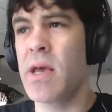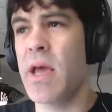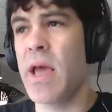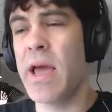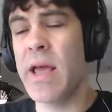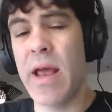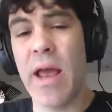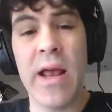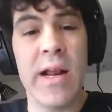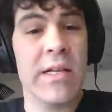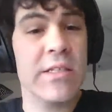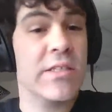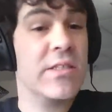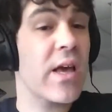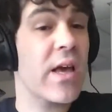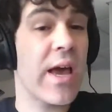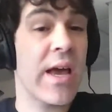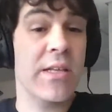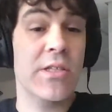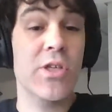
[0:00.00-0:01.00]
and
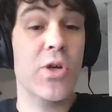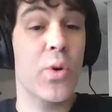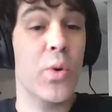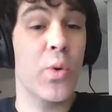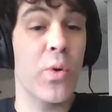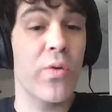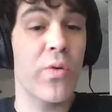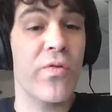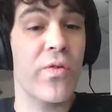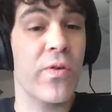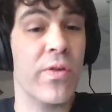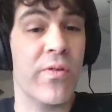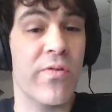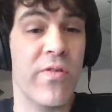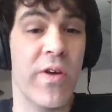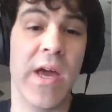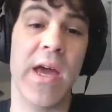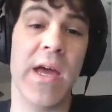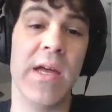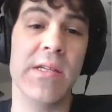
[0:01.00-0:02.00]
it's cool for the
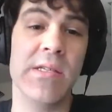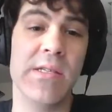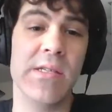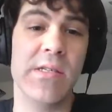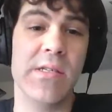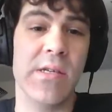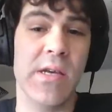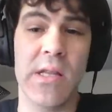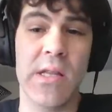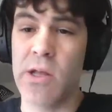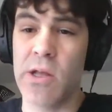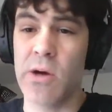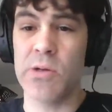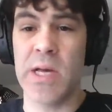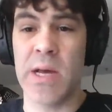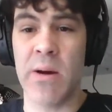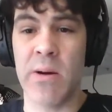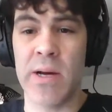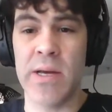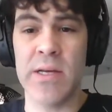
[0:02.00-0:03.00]
fans in
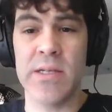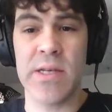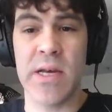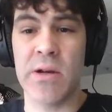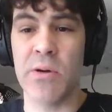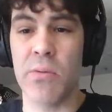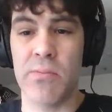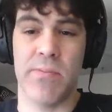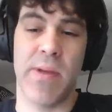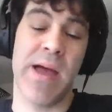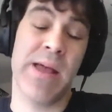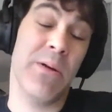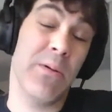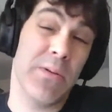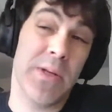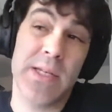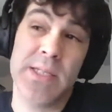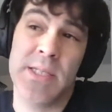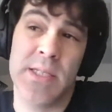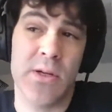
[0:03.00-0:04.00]
those areas. I
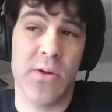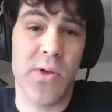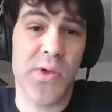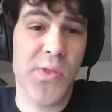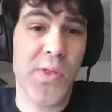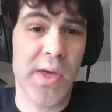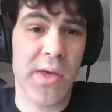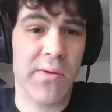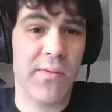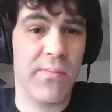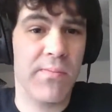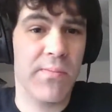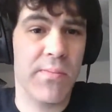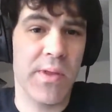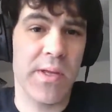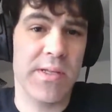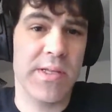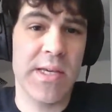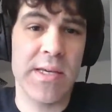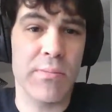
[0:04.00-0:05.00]
don't necessarily think
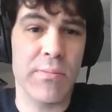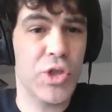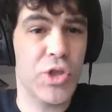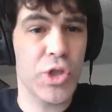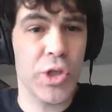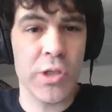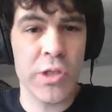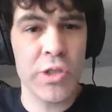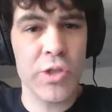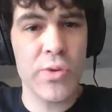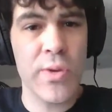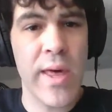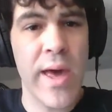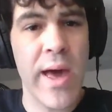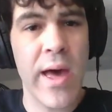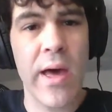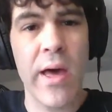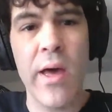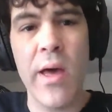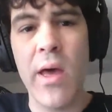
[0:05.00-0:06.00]
the team shouldn't do
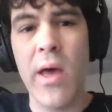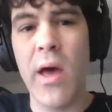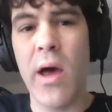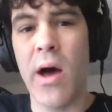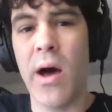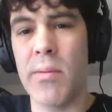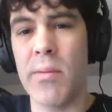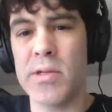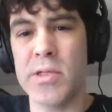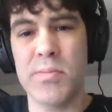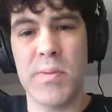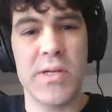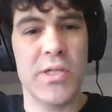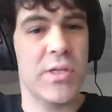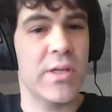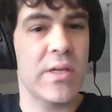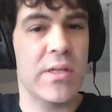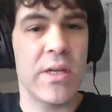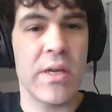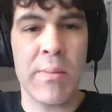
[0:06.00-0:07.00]
that,
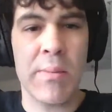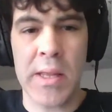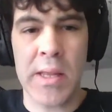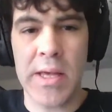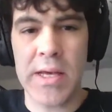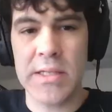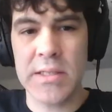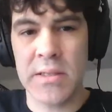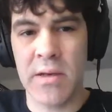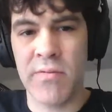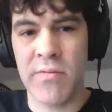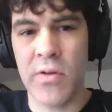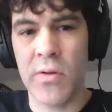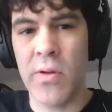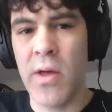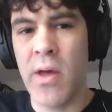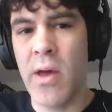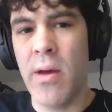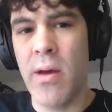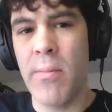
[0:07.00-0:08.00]
especially at the MLS
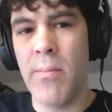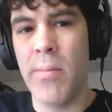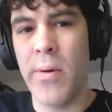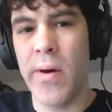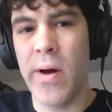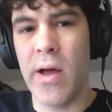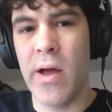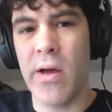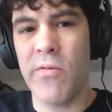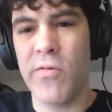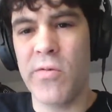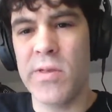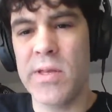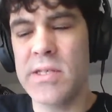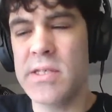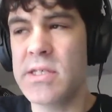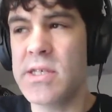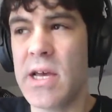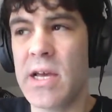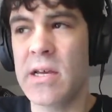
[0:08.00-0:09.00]
level. But for
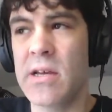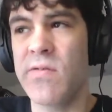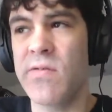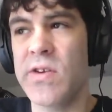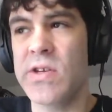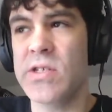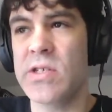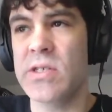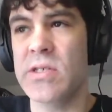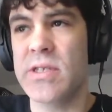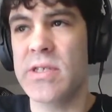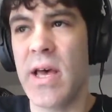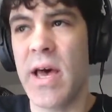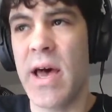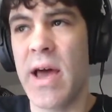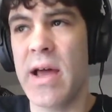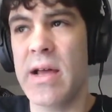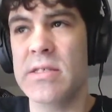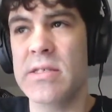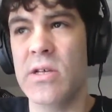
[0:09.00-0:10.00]
these second division
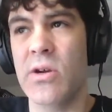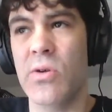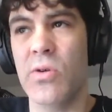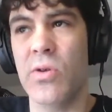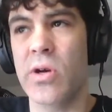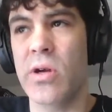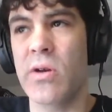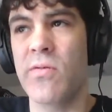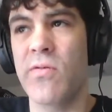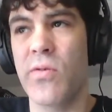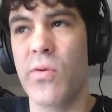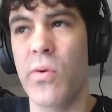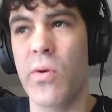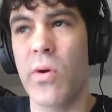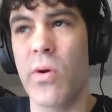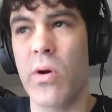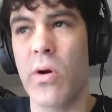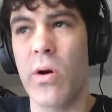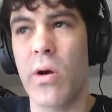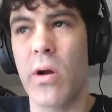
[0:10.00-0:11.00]
sides that are looking
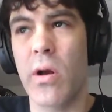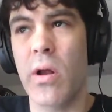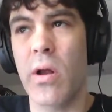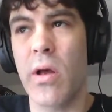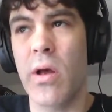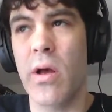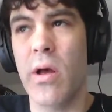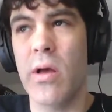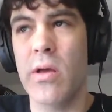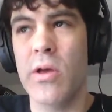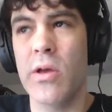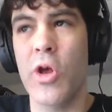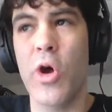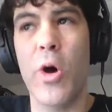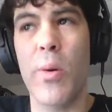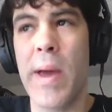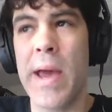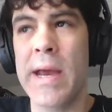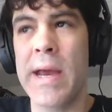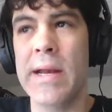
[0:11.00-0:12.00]
for, a
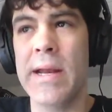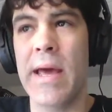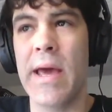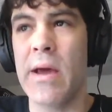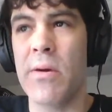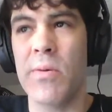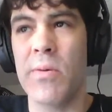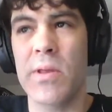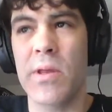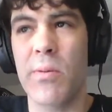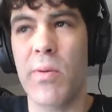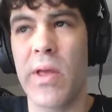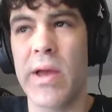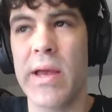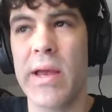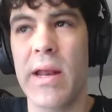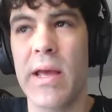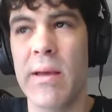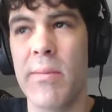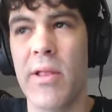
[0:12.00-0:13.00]
payday when they're
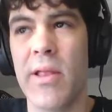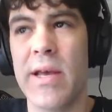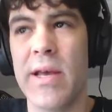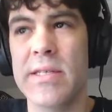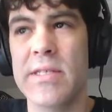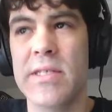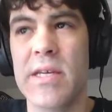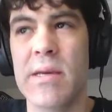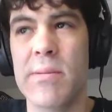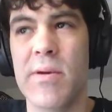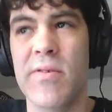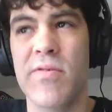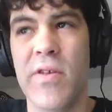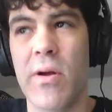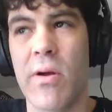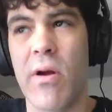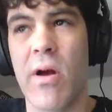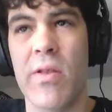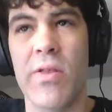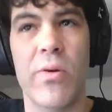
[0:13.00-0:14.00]
playing an MLS team, if
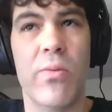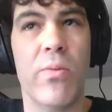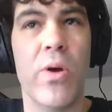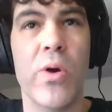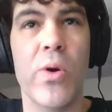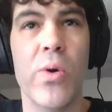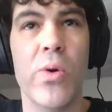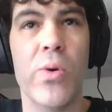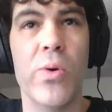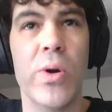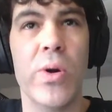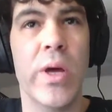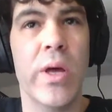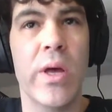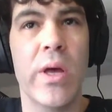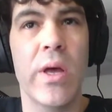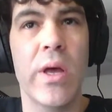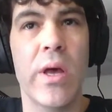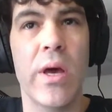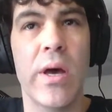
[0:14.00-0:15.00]
they're on the road,
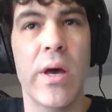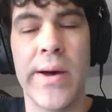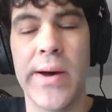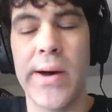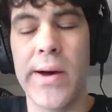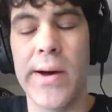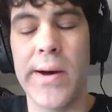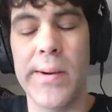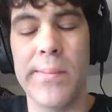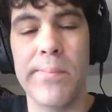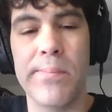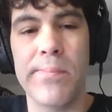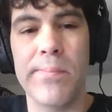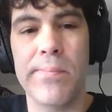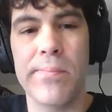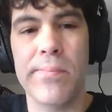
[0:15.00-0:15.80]
that